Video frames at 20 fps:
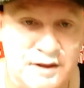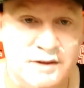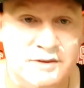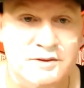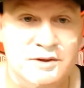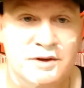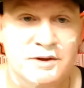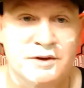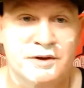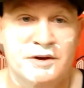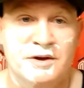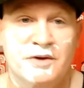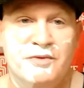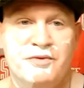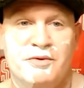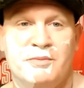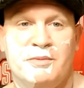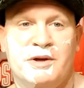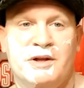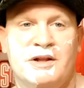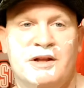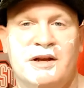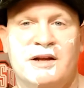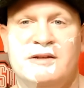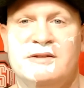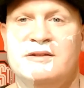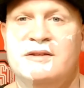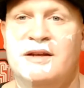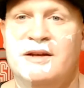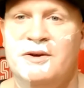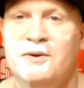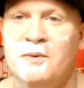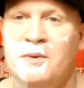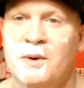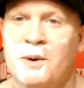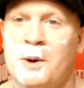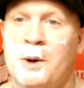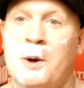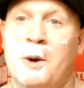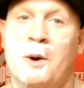it's good enough for my last day of
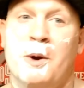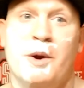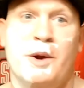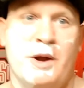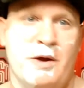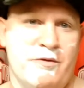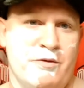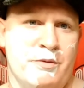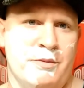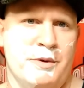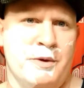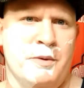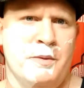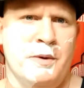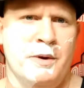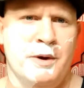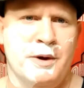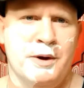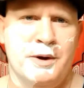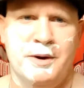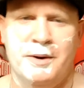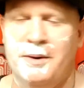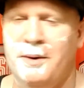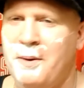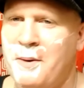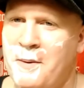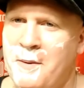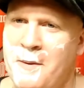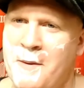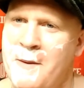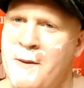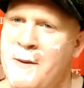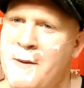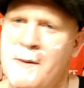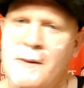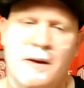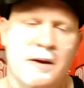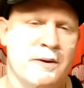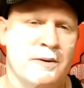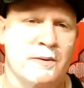work, or government work.
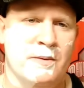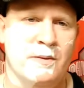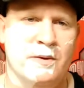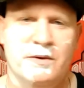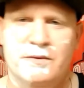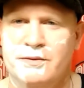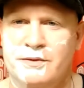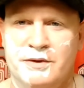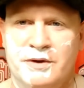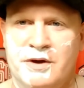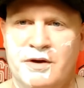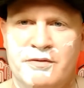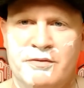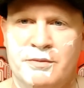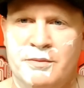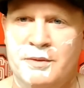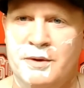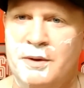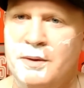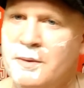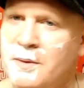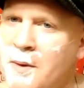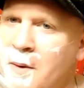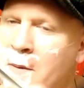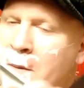I don't work for the government, so.